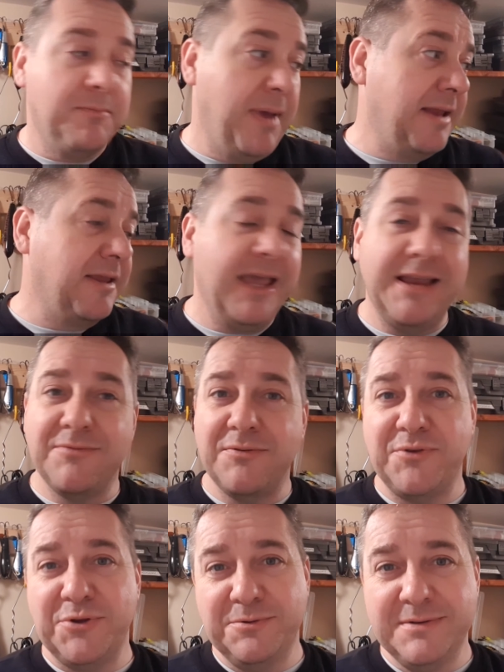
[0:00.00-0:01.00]
Man Cave
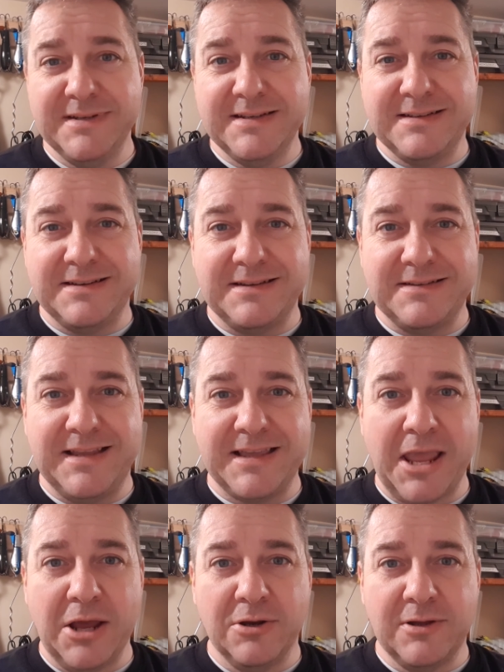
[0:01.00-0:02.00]
review,
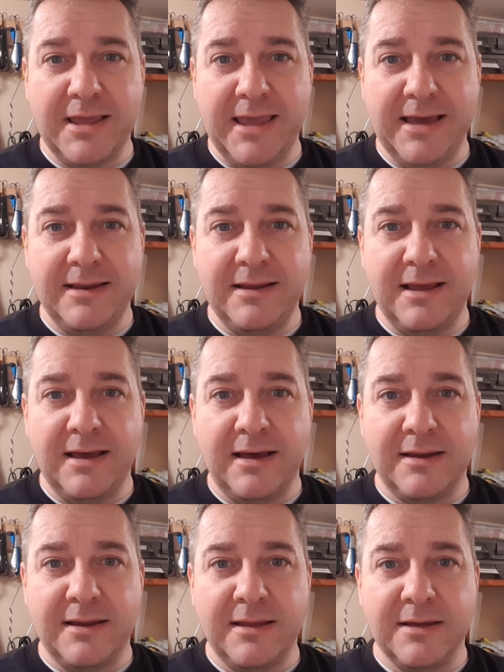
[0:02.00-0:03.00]
taking a look again
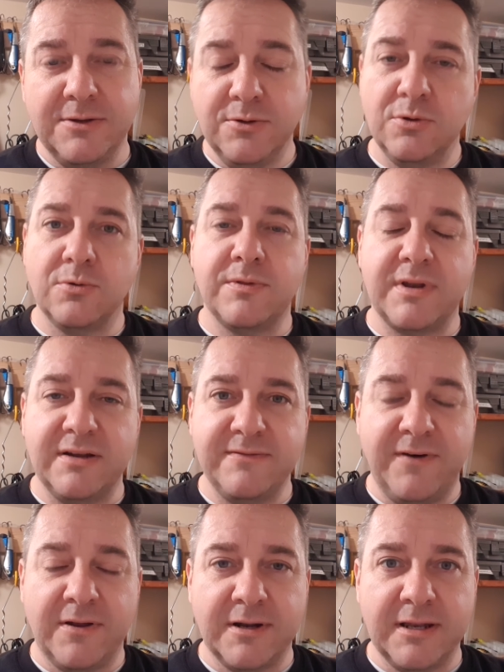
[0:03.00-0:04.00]
at a new lure that
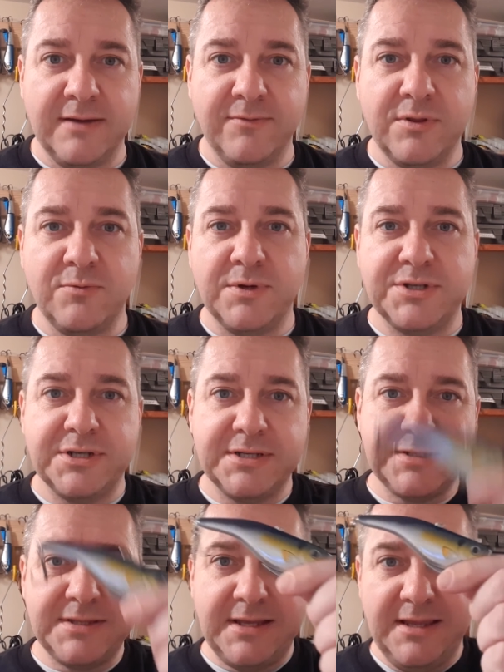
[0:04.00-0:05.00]
I've fallen in love with, which
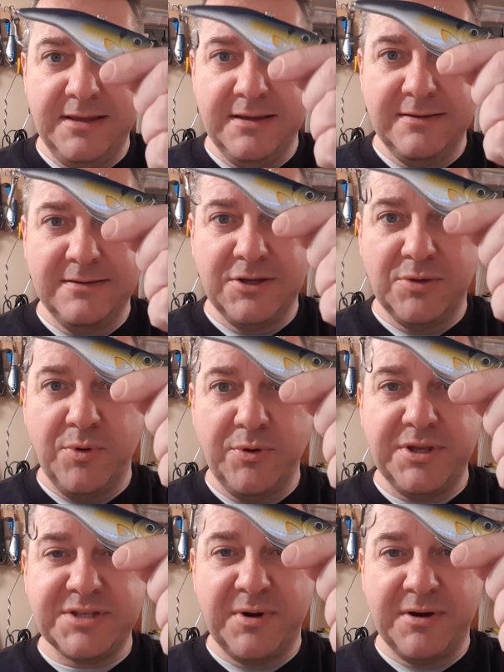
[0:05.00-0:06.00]
is the
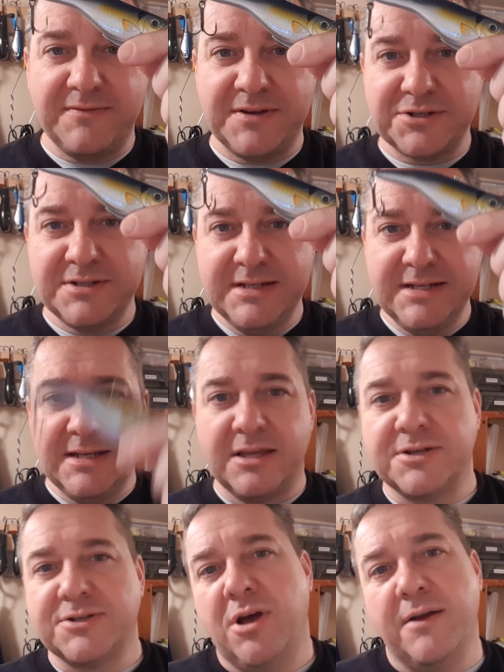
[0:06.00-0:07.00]
Kamooki SmartFish.
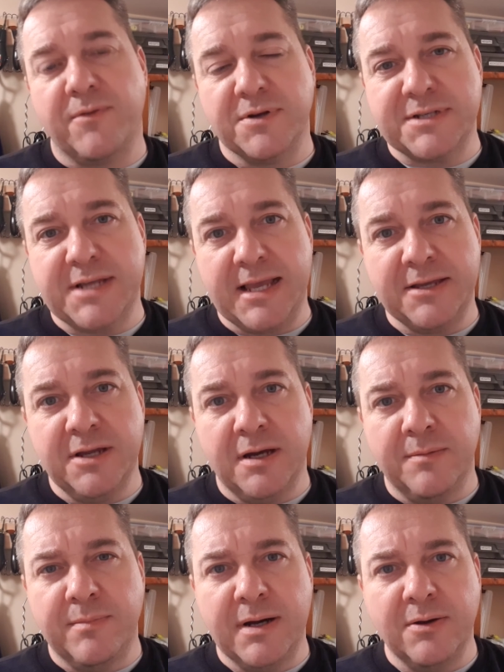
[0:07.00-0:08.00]
Going to talk for a second
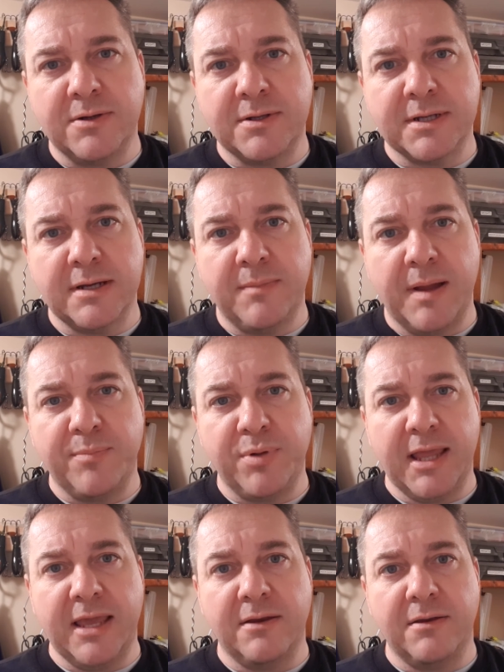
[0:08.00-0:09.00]
about my
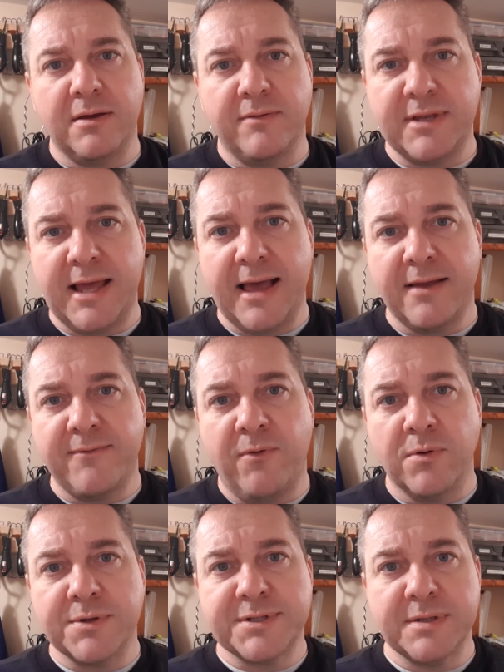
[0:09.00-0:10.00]
plan of attack
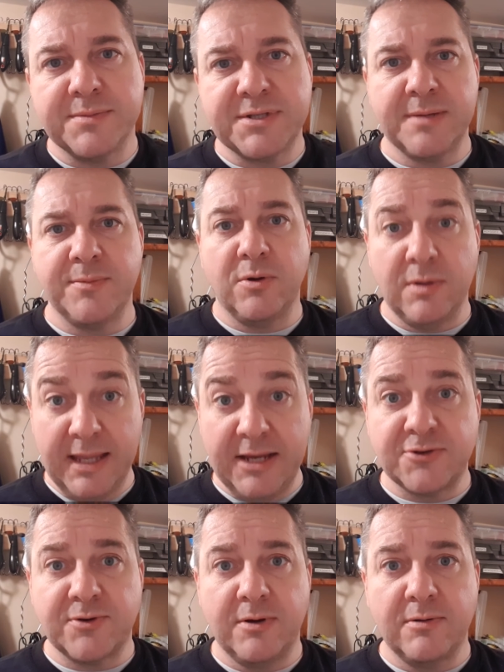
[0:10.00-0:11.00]
for some Simcoe
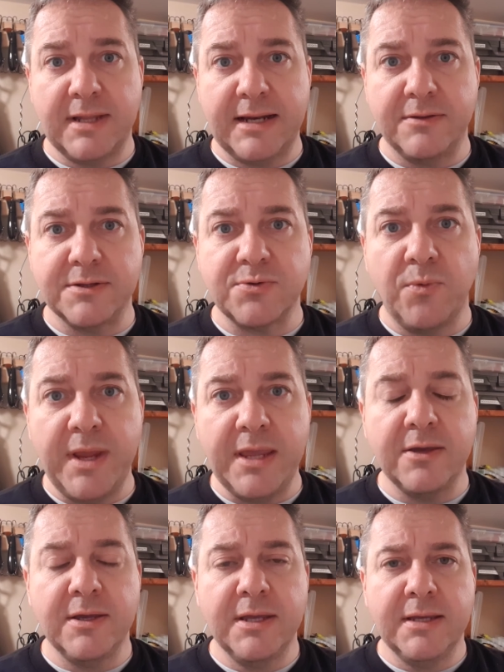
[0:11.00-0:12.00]
lake trout later this
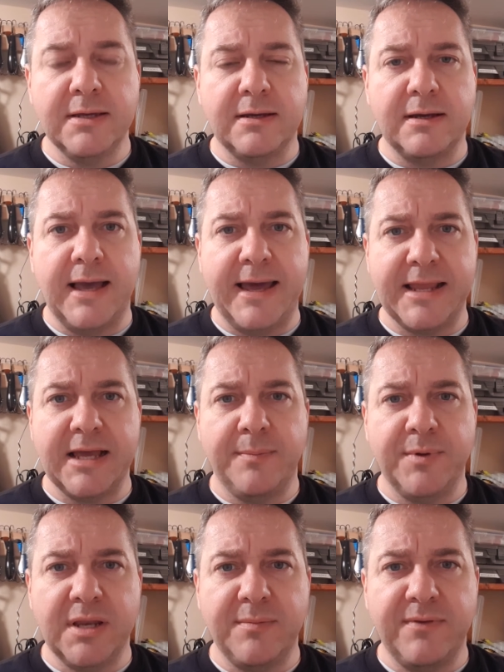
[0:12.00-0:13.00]
week. Heading
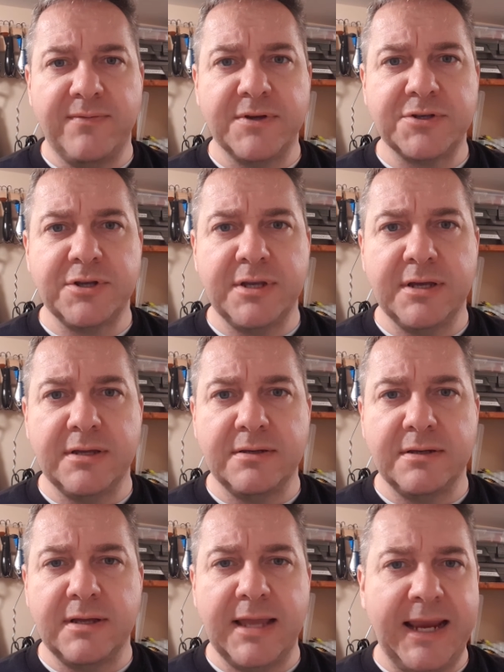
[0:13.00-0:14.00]
up, I'm going to be fishing
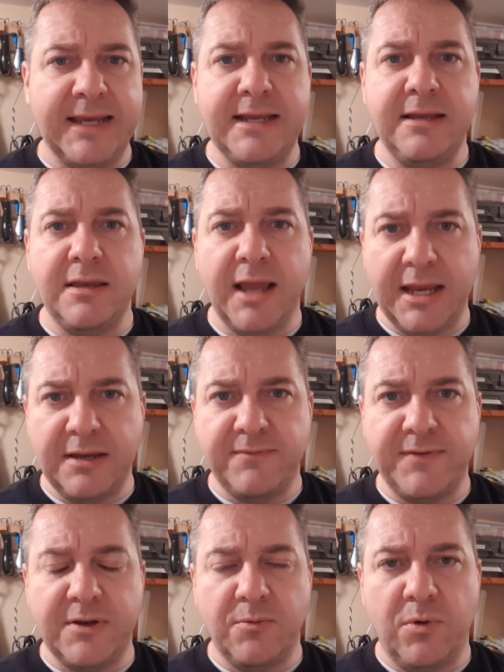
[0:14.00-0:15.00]
in 80, 90
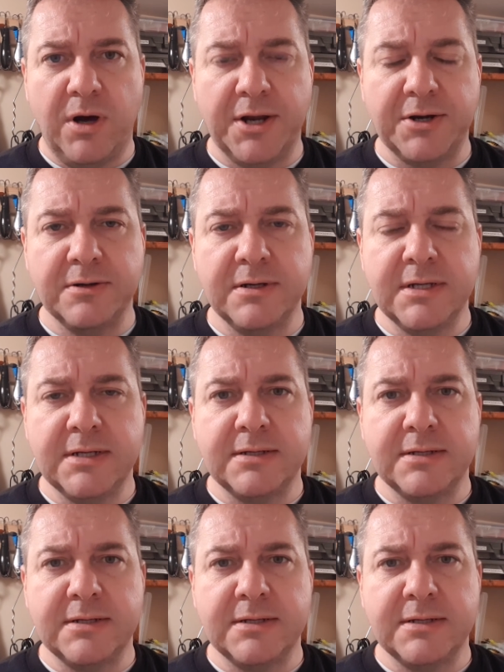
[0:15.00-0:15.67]
feet of water,